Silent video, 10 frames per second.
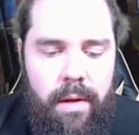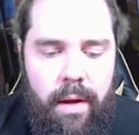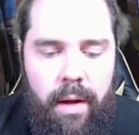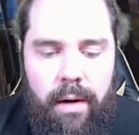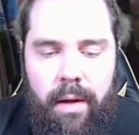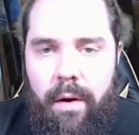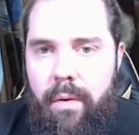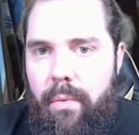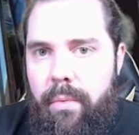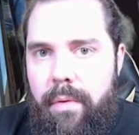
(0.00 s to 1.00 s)
and
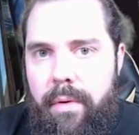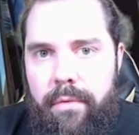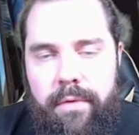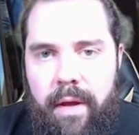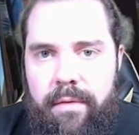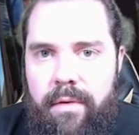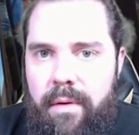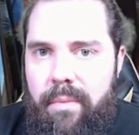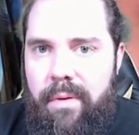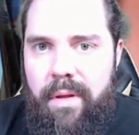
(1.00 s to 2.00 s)
how those decks
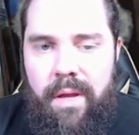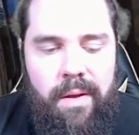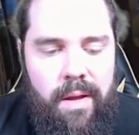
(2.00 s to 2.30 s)
can really